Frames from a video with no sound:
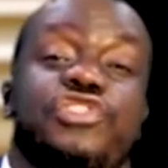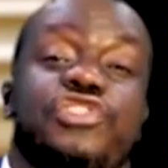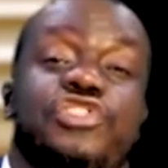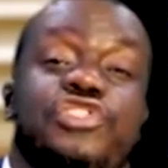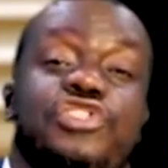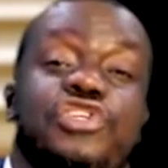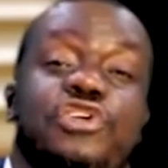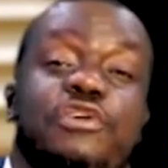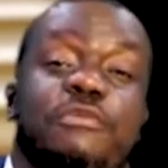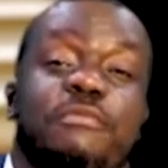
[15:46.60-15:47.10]

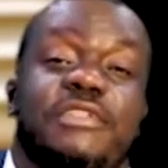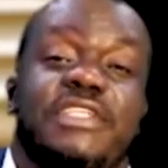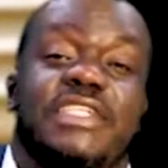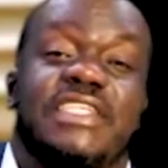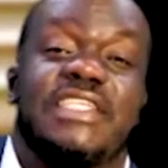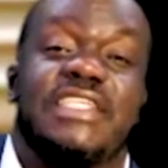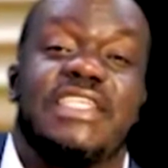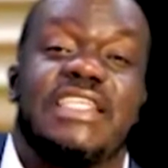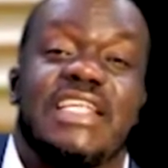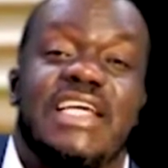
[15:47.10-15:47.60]
job the
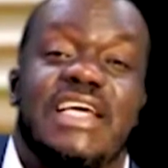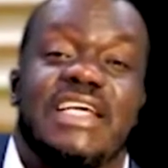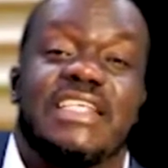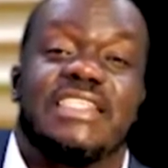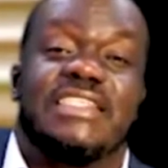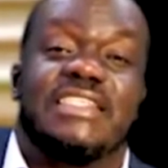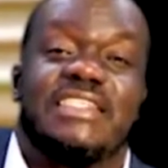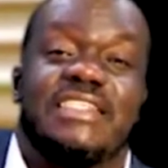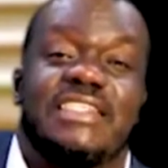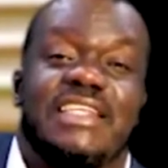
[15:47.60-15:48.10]

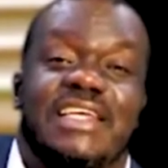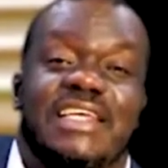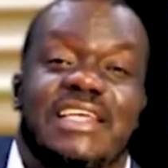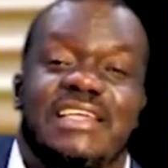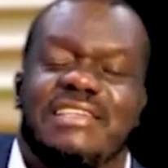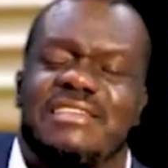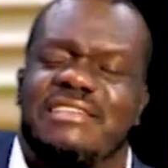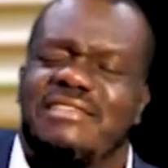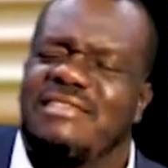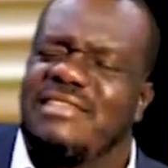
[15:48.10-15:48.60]
next day,
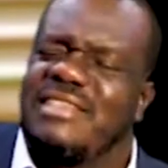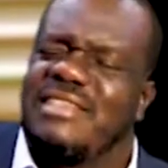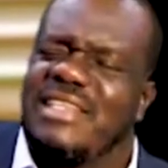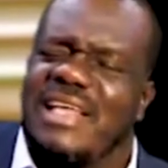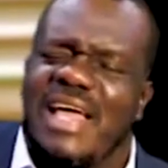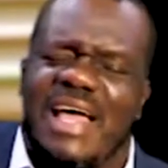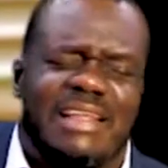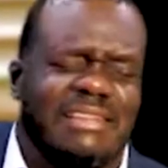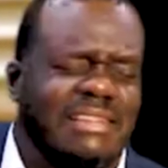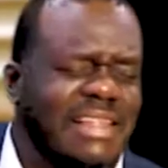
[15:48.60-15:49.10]

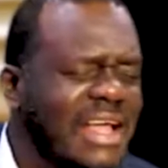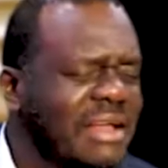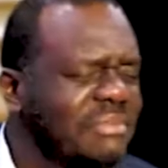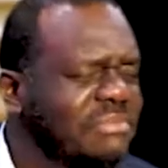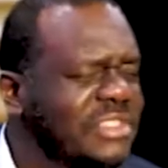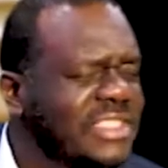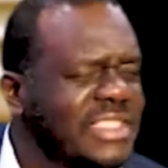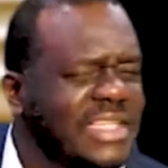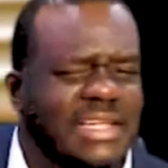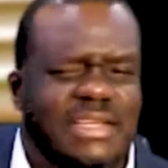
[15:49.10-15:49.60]
I, am
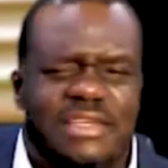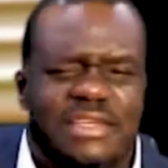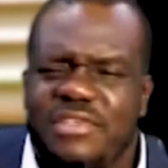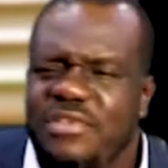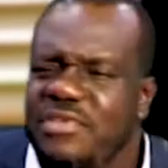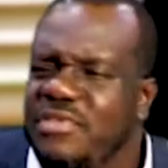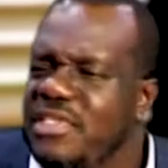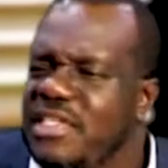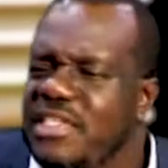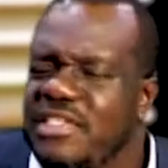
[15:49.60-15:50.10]
telling
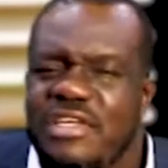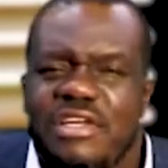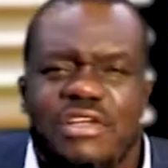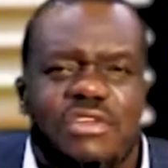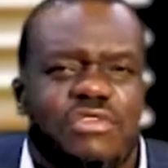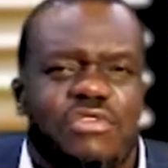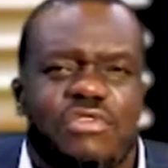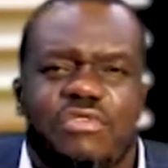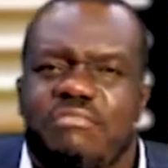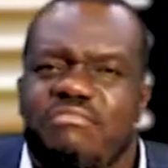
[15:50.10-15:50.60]
you this,
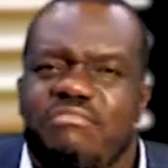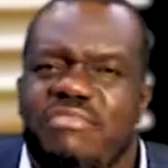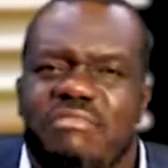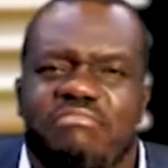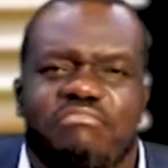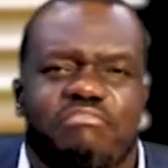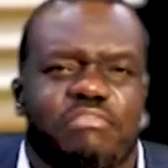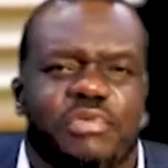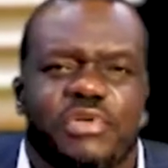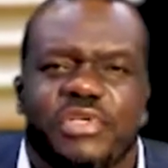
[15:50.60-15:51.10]
don't be
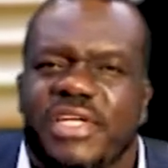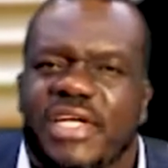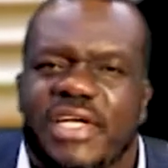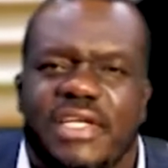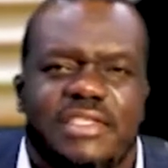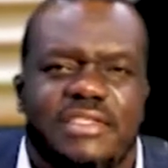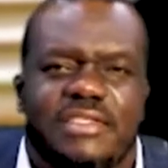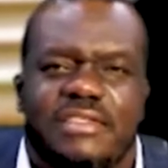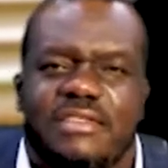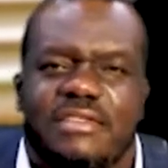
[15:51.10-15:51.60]

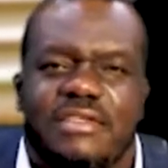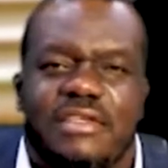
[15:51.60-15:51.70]
bothered.